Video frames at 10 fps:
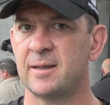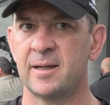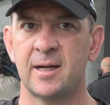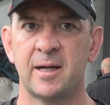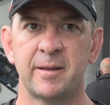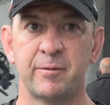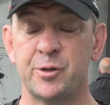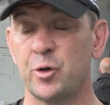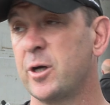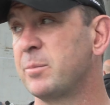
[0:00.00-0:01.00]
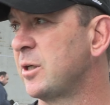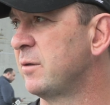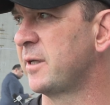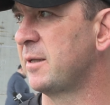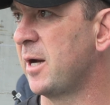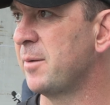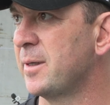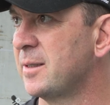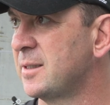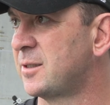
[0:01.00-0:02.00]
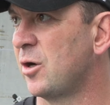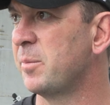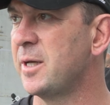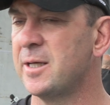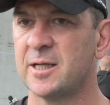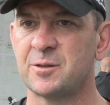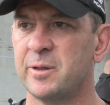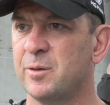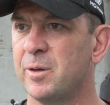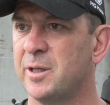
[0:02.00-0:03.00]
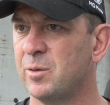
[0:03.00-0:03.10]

Uh, they're enjoying themselves at the moment, as this time of year, that's what you want.